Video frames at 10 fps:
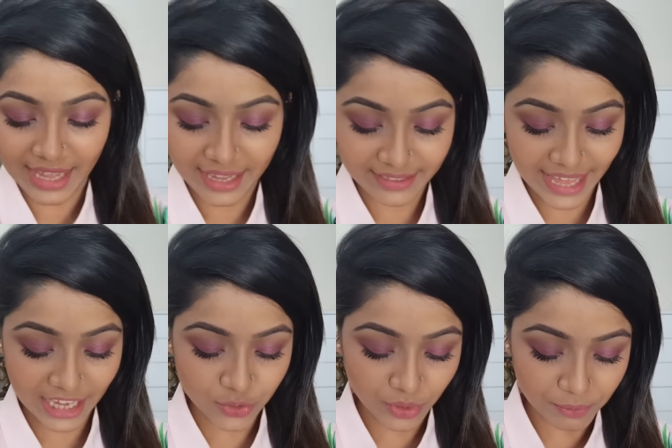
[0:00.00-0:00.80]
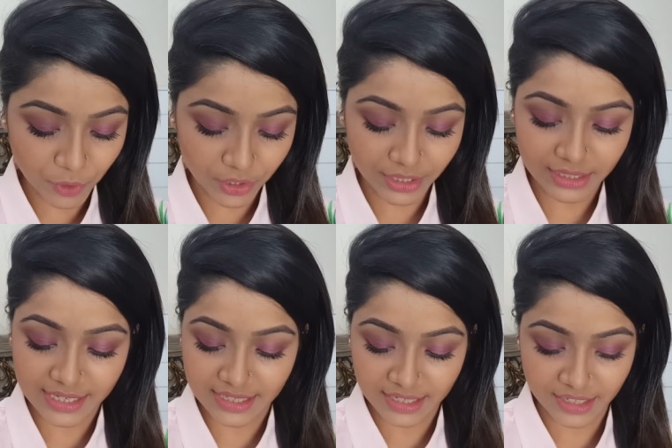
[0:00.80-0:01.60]
and the actual product
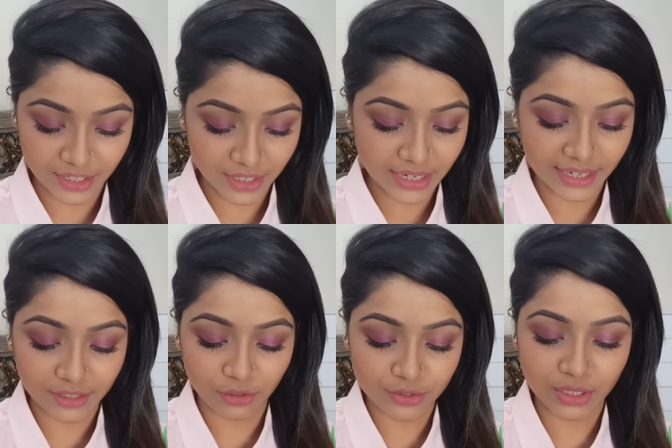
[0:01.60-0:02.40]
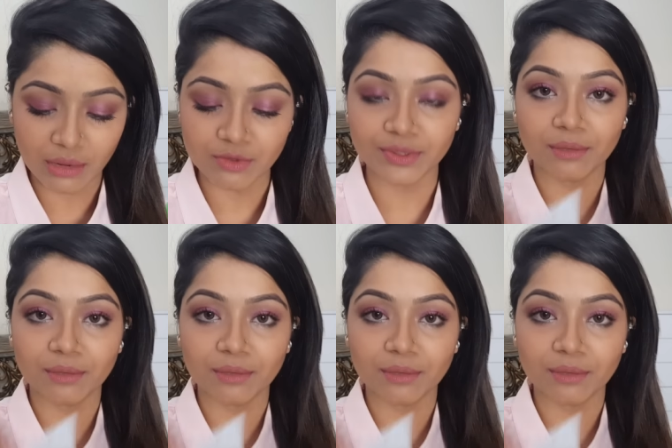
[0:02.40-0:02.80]
is in here and it also comes with